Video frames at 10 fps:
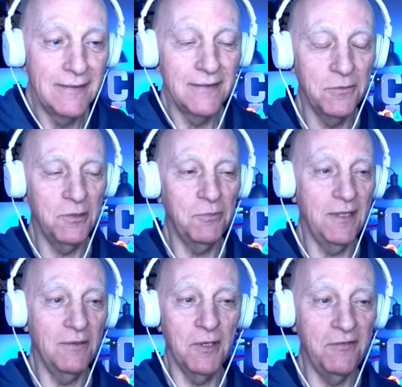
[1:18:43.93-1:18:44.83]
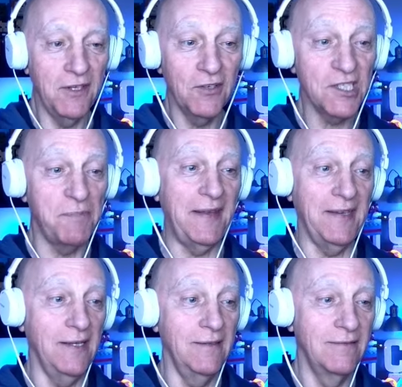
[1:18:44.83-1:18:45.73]
What, what, what, you got to spend
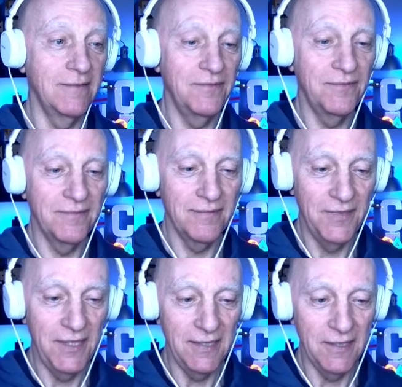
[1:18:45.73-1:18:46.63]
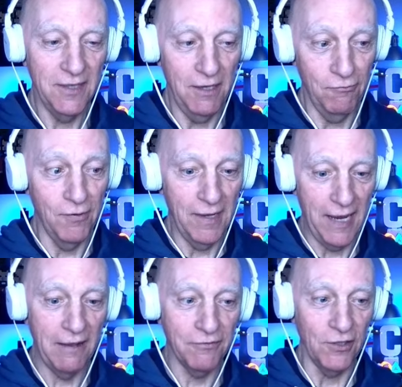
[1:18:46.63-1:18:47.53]
it. They really
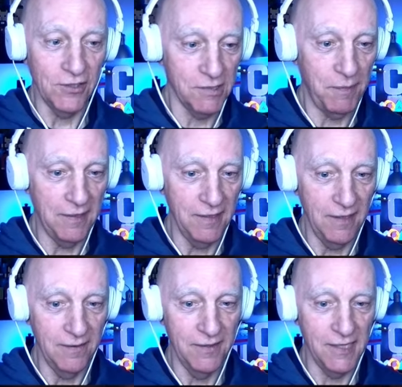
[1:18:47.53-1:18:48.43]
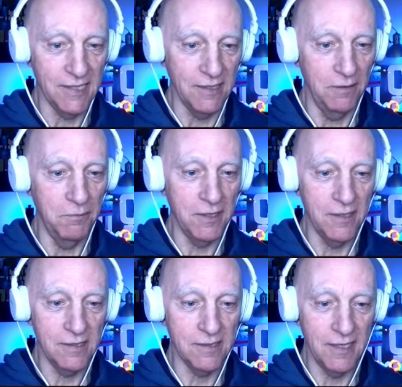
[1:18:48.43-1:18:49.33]
have got to spend it this time
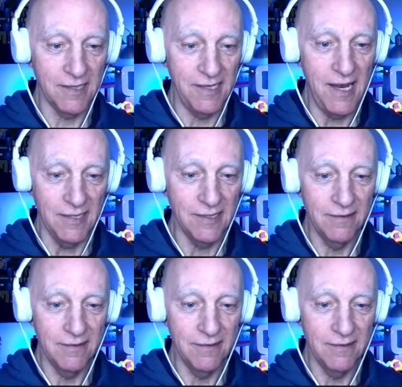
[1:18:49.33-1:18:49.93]
because that's it.